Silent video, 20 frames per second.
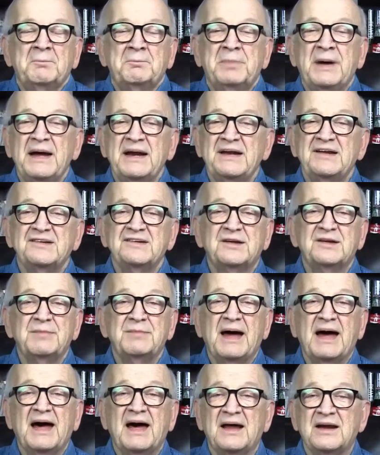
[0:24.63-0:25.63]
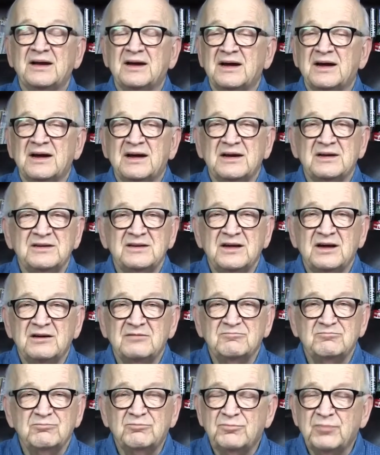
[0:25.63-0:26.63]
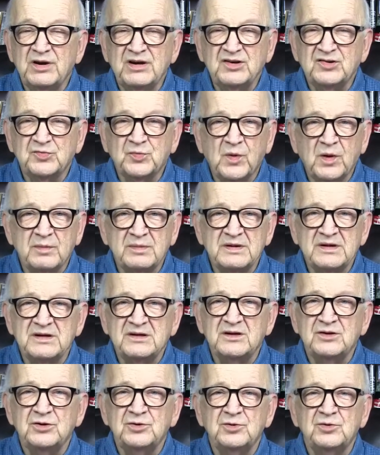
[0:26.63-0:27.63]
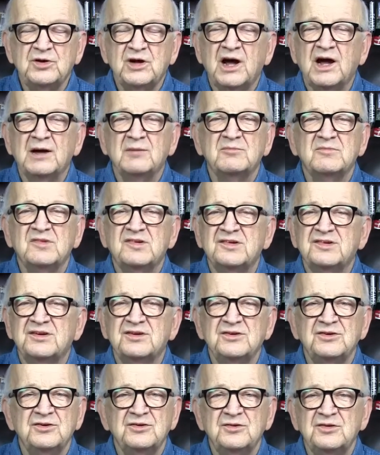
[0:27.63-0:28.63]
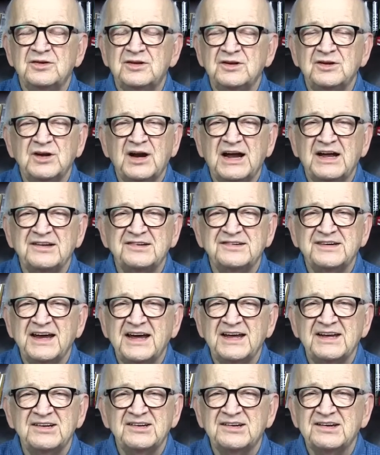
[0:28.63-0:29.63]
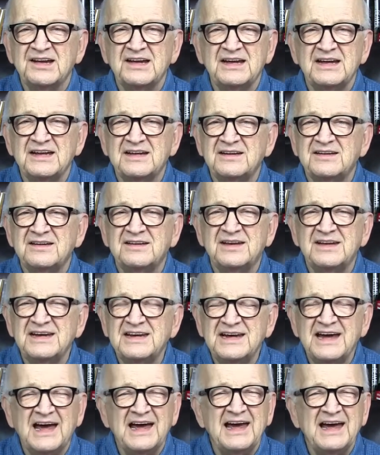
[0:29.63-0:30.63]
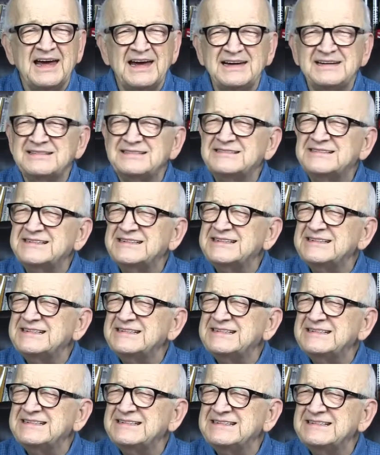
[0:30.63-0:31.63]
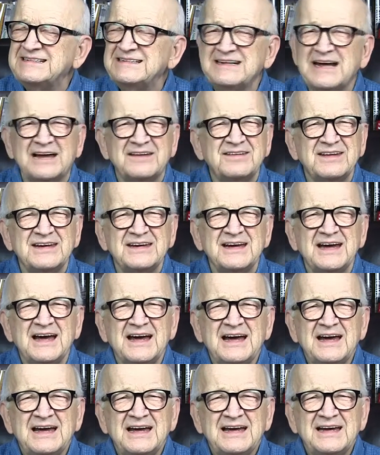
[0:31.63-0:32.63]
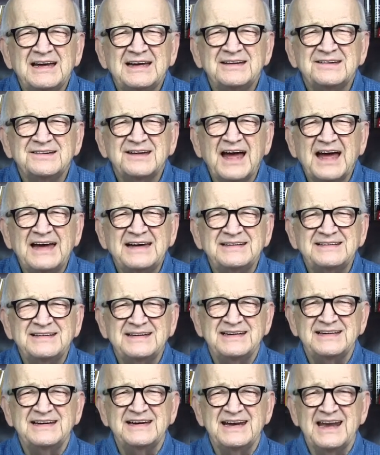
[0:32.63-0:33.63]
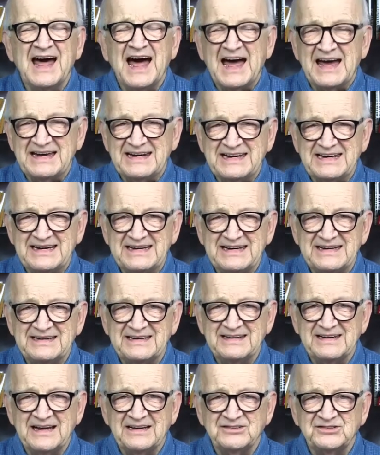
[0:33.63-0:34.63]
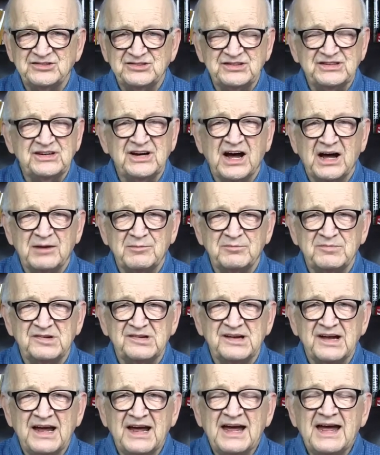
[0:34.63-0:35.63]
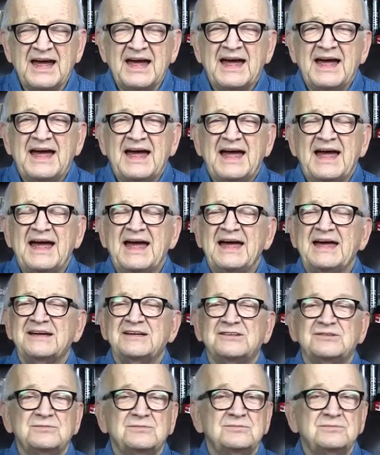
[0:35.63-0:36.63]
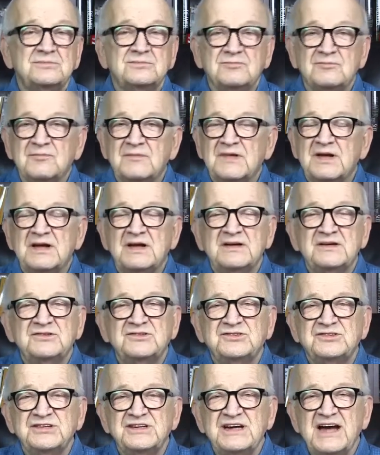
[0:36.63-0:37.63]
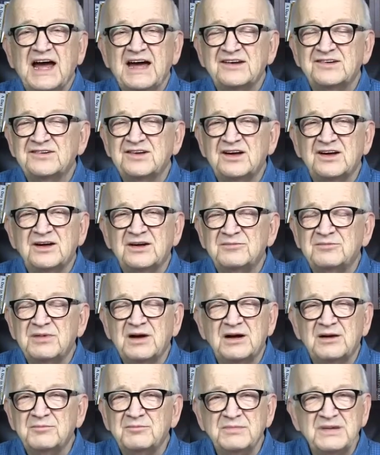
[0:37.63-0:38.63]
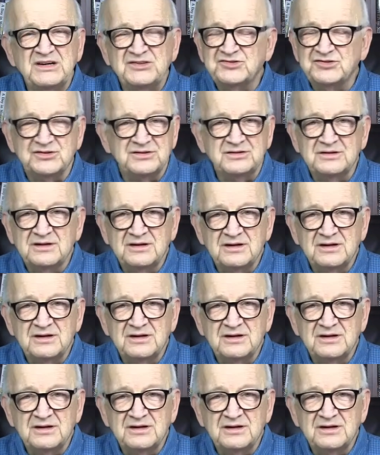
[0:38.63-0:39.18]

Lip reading: But it's about a British woman who comes to the United States in the 1890 that she comes, and she has a mission.